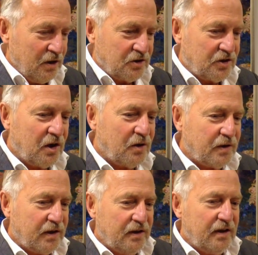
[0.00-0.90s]
So
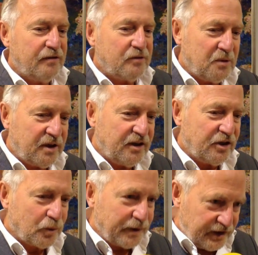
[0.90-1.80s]
everybody
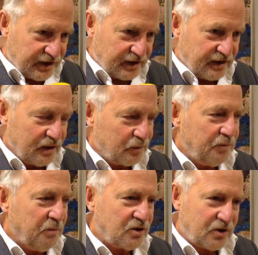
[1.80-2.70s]
agrees that we
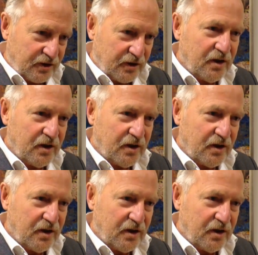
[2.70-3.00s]
must